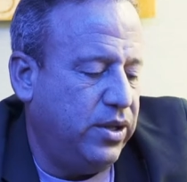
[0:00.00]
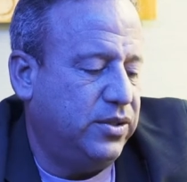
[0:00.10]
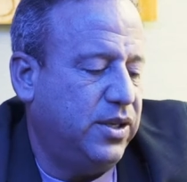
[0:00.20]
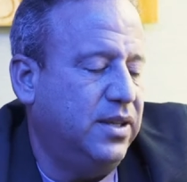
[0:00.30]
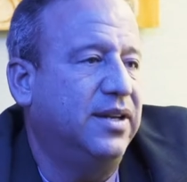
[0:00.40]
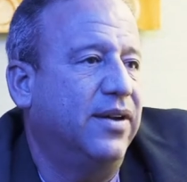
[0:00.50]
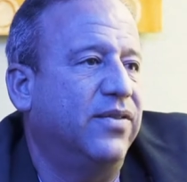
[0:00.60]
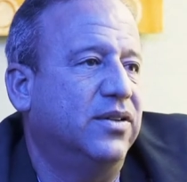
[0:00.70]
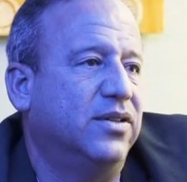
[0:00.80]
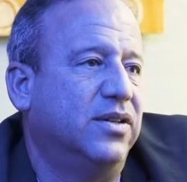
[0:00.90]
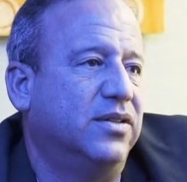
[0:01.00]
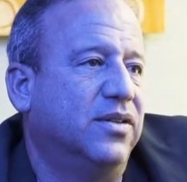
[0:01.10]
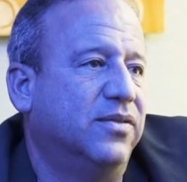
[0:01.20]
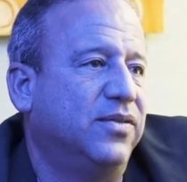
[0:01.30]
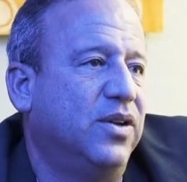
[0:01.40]
do you see the differences
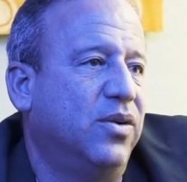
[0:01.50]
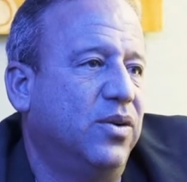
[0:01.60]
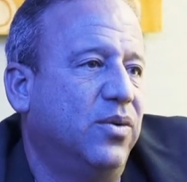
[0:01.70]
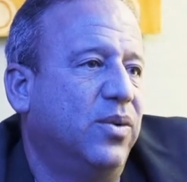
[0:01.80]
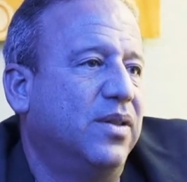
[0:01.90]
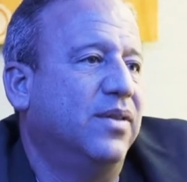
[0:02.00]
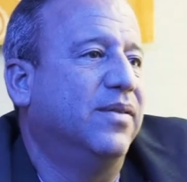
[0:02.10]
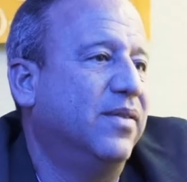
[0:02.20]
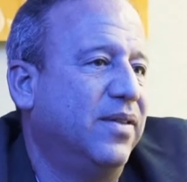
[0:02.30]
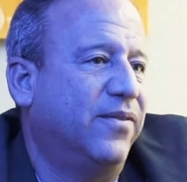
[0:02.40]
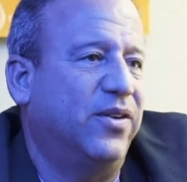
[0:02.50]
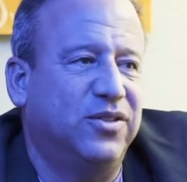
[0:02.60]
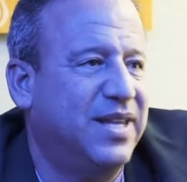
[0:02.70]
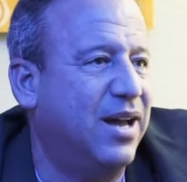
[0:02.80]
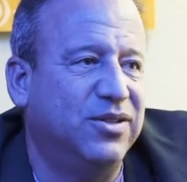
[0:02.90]
of you know you're one of the, the
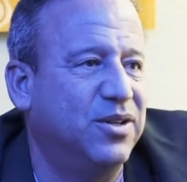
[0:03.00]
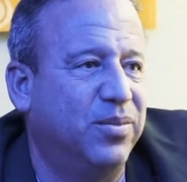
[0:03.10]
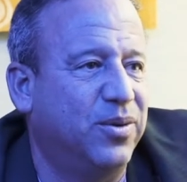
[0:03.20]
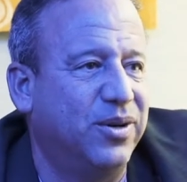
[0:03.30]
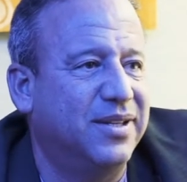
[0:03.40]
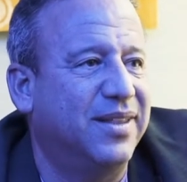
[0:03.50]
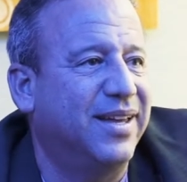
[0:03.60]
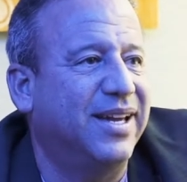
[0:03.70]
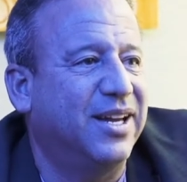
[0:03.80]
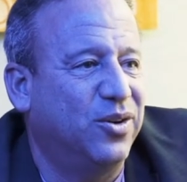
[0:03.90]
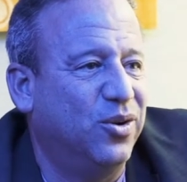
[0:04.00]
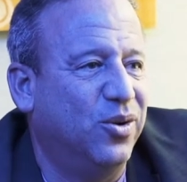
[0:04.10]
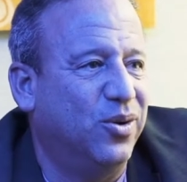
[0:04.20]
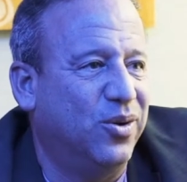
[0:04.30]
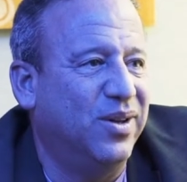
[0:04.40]
first thousand employees I think at
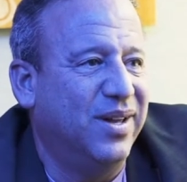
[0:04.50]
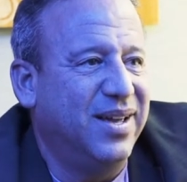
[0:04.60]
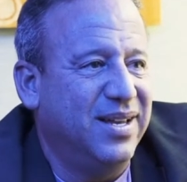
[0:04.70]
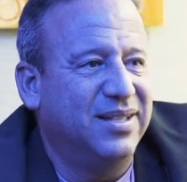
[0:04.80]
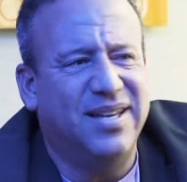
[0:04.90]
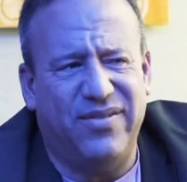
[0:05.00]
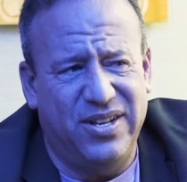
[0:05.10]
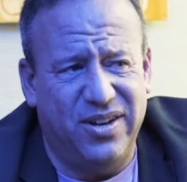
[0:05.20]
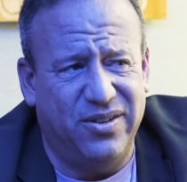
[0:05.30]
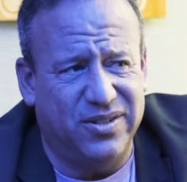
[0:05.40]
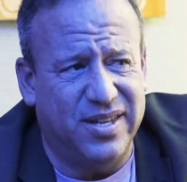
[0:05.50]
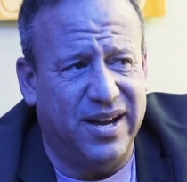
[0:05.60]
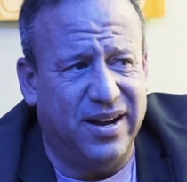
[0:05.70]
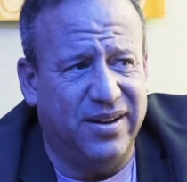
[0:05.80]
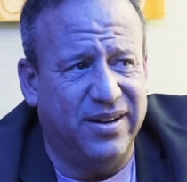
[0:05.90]
Google, mm-hmm. seven years
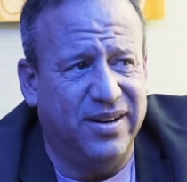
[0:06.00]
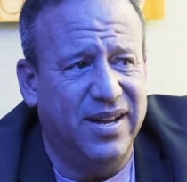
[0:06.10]
there,